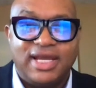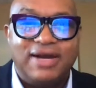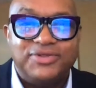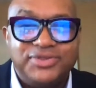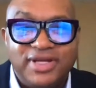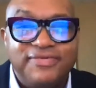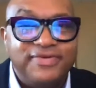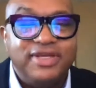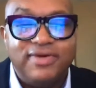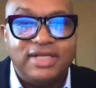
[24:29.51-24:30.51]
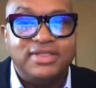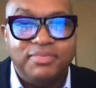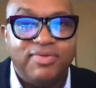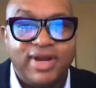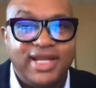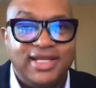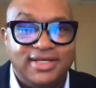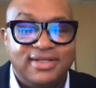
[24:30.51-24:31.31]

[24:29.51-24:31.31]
I was trying to figure out the brain.